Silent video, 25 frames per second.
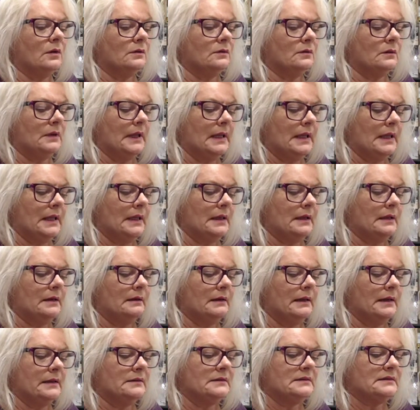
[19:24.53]
ink
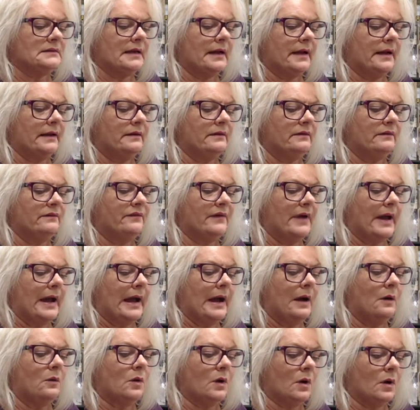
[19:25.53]
inside of
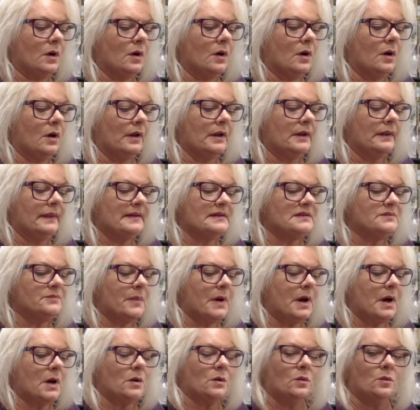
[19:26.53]
alcohol in this
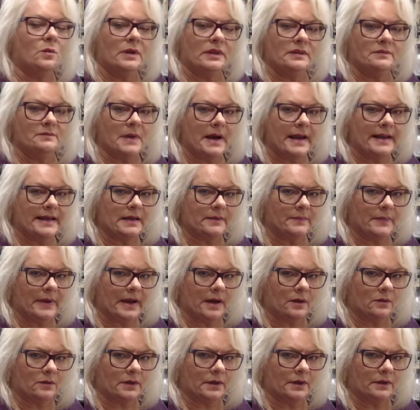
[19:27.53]
bottle with mica
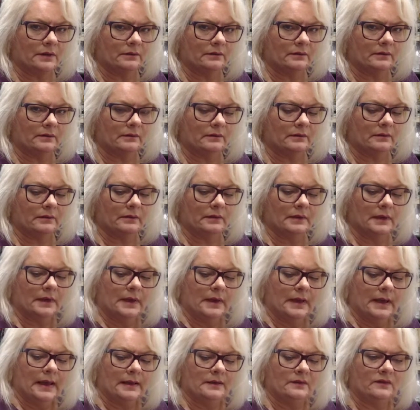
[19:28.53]
powder.
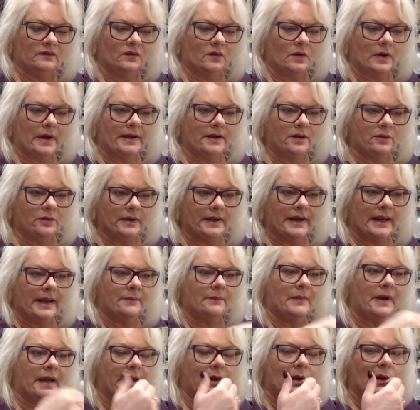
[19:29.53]
And so I create
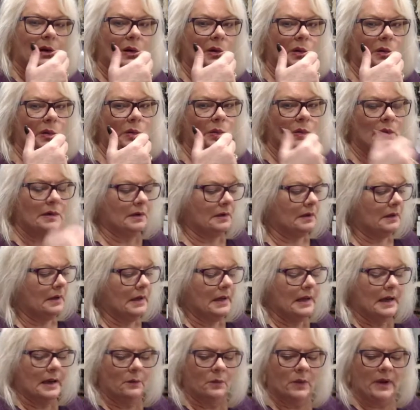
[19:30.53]
my own.
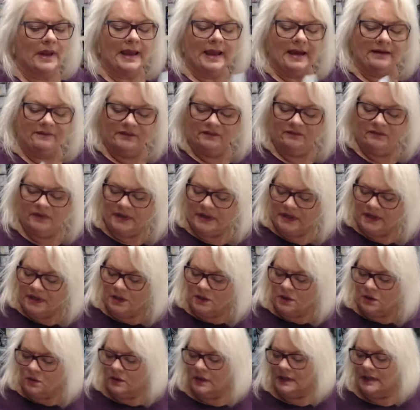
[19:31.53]
We have a
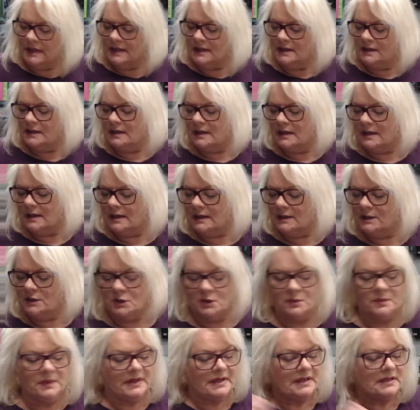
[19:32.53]
video in
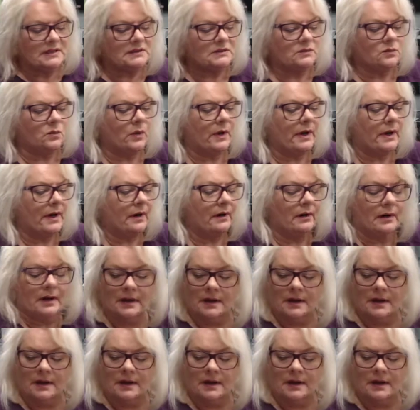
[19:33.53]
Newbies where